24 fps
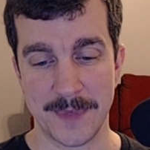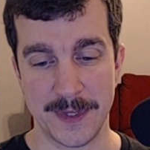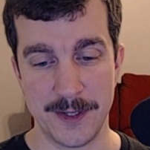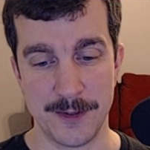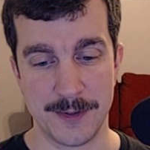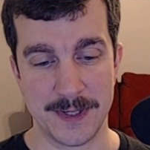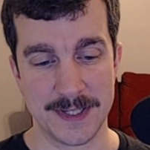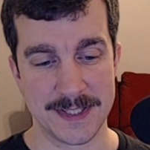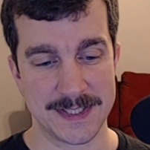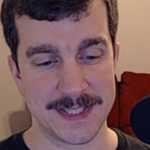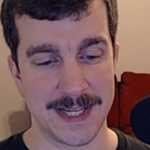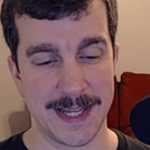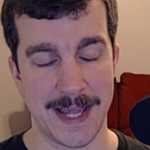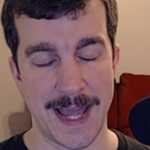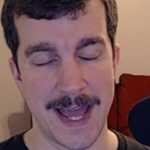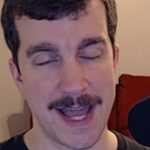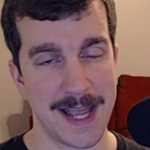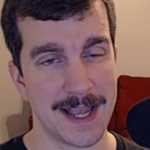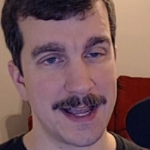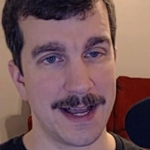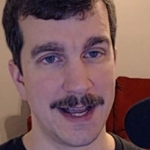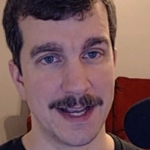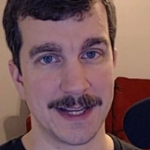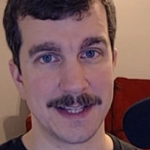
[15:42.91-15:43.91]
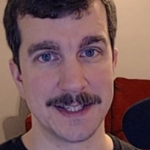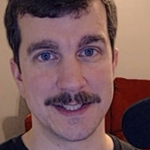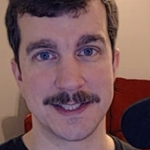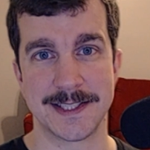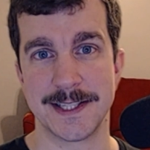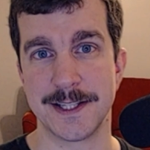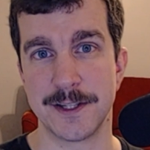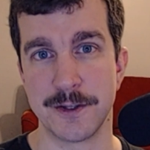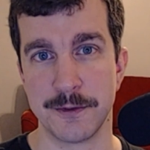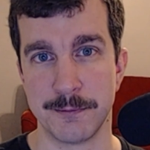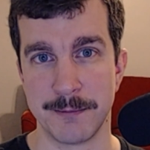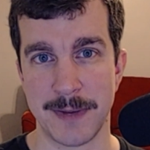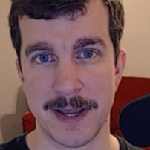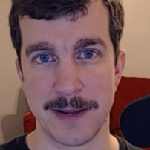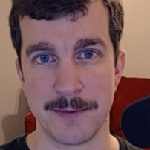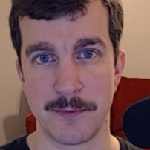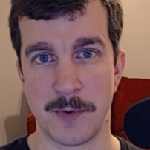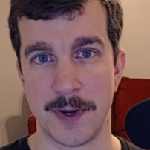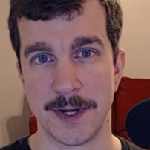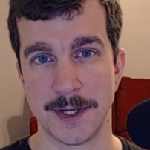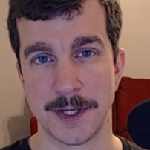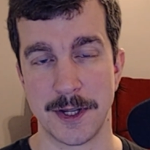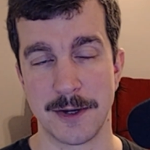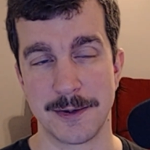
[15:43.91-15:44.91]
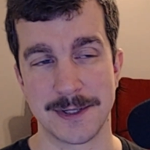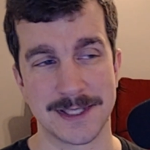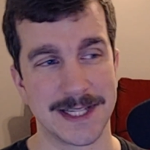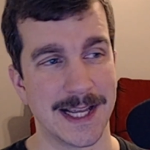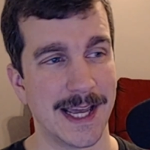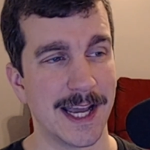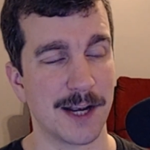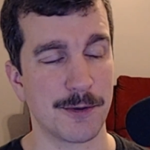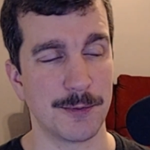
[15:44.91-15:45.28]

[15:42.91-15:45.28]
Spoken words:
You can say, hey, I can see you might want to go into